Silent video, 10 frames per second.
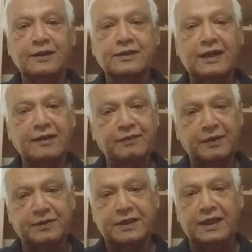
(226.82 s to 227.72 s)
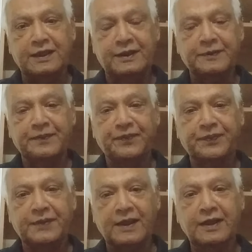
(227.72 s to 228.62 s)
tripeptide.
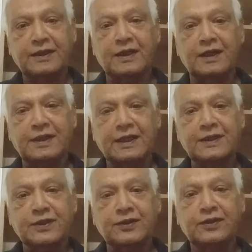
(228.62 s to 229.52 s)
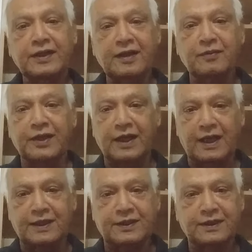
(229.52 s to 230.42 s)
It contains three amino
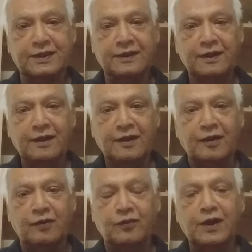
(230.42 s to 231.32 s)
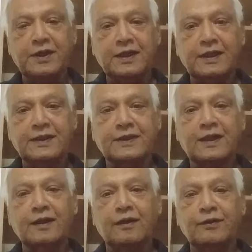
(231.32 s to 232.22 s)
acids. One
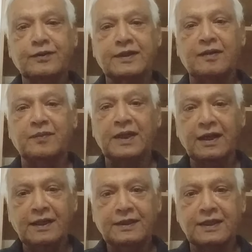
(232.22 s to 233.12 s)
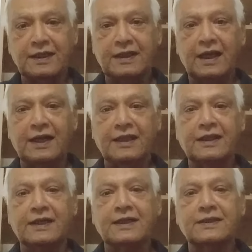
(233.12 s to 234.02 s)
is glutamyl,
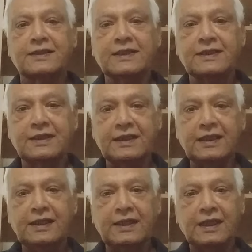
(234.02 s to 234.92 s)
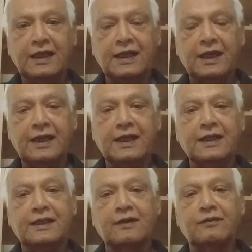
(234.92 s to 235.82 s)
another is cysteine, and
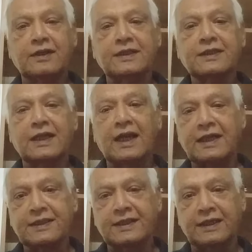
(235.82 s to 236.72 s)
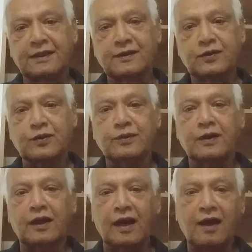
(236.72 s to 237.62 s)
another one is glycine.
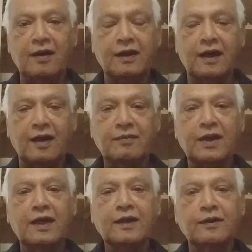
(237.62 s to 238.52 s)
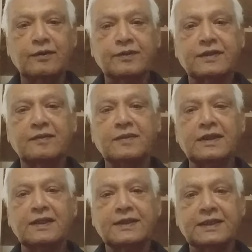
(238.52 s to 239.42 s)
So gamma
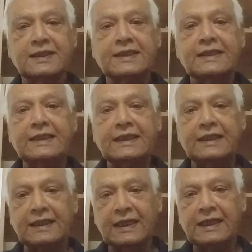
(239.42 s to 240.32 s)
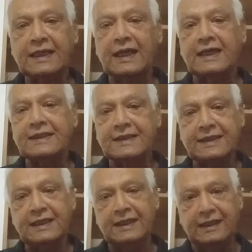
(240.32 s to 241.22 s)
glutamyl cysteanyl
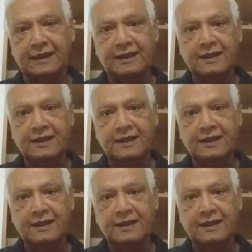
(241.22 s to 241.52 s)
glycine